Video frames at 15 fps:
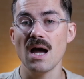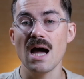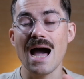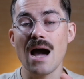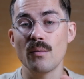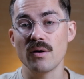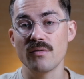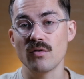
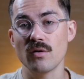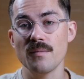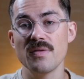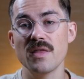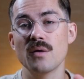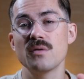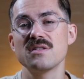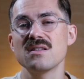However,
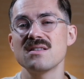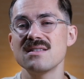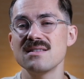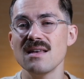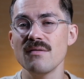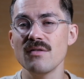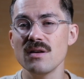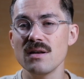there is a
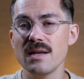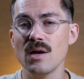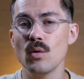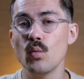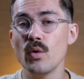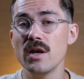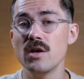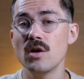7-day
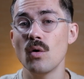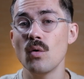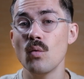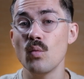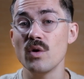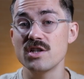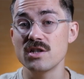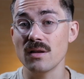window
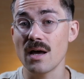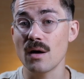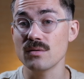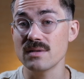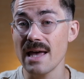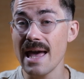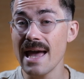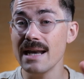which
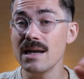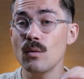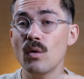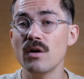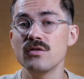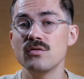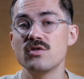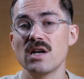allows
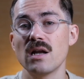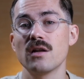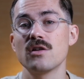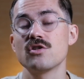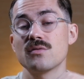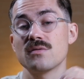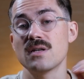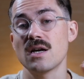anyone to
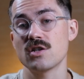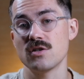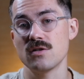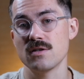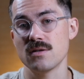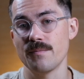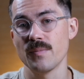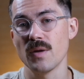challenge
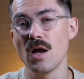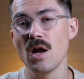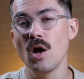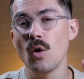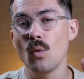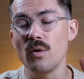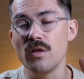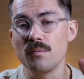transactions.
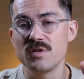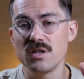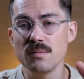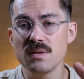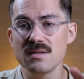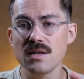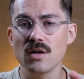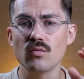With
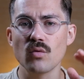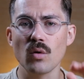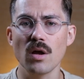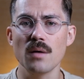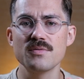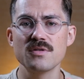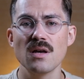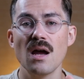optimistic
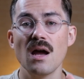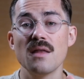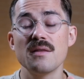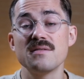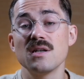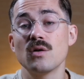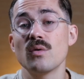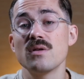rollups, the
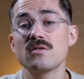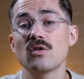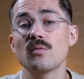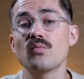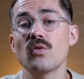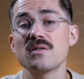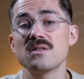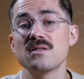sequencer
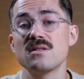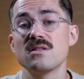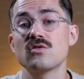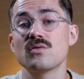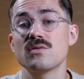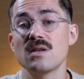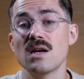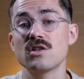processes
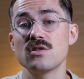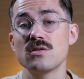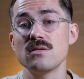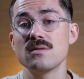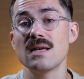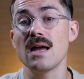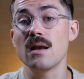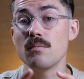
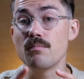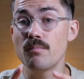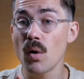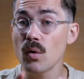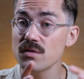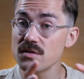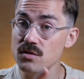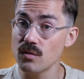transactions and
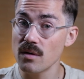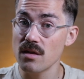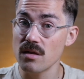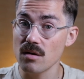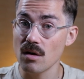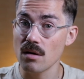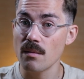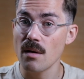posts to
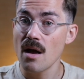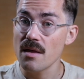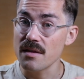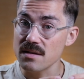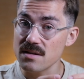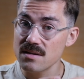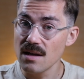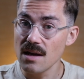Ethereum
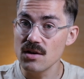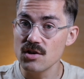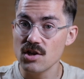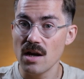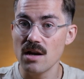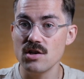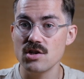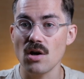the state
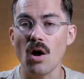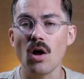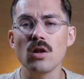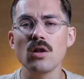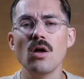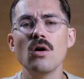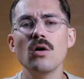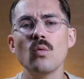change
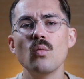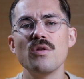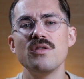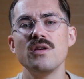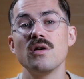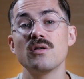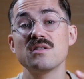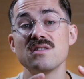along with
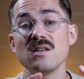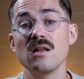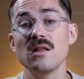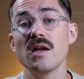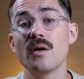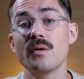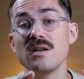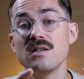the
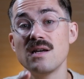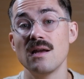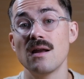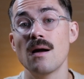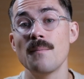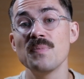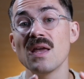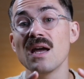auxiliary
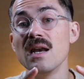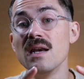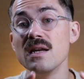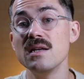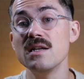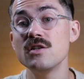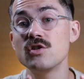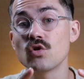data
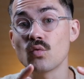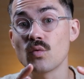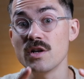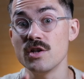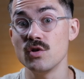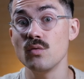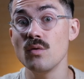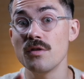needed to
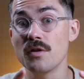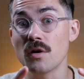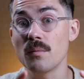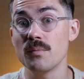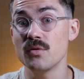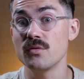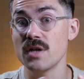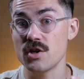redo the
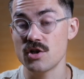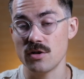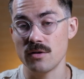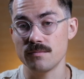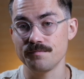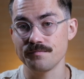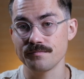computation.